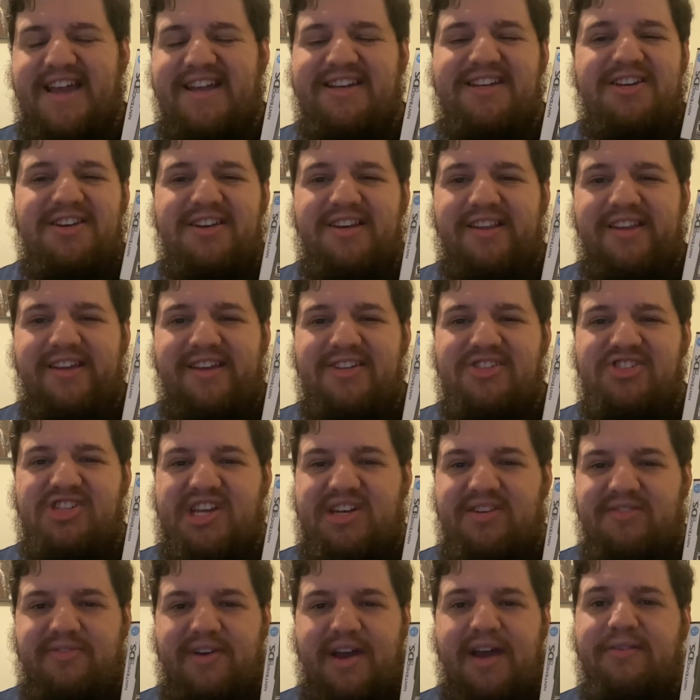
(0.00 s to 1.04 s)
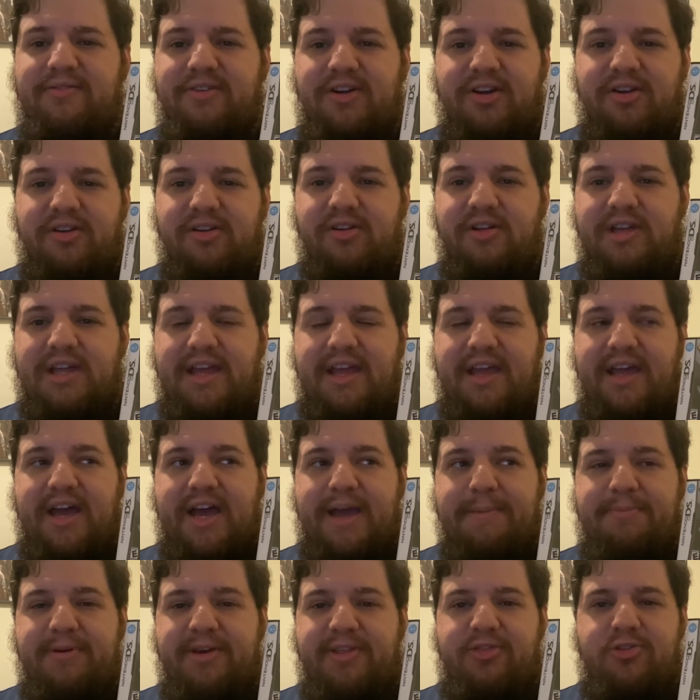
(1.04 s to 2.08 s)
I didn't like Gen 5 at all.
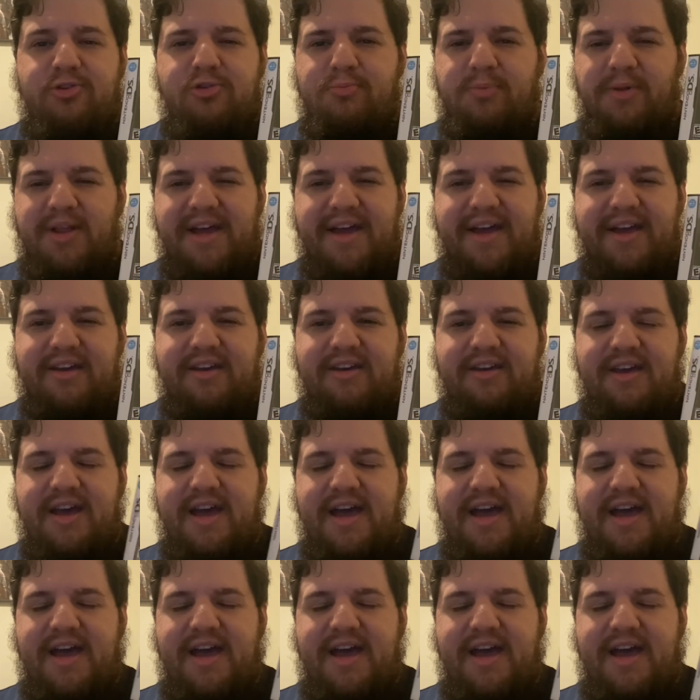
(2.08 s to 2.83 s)
I played through Black.